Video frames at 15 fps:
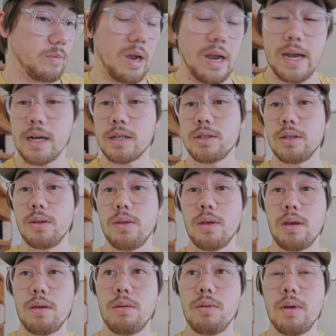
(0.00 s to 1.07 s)
I actually
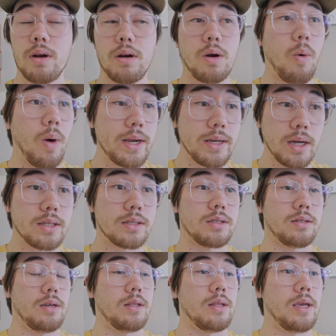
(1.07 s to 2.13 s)
think they're quite
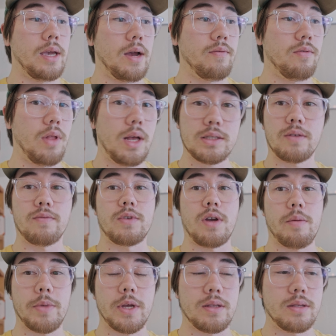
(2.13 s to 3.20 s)
nice, and they have lots of
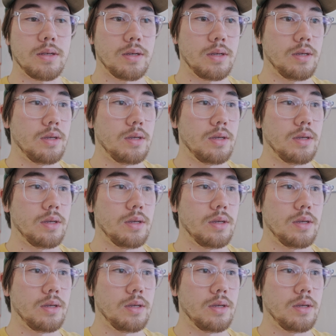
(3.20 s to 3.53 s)
top end.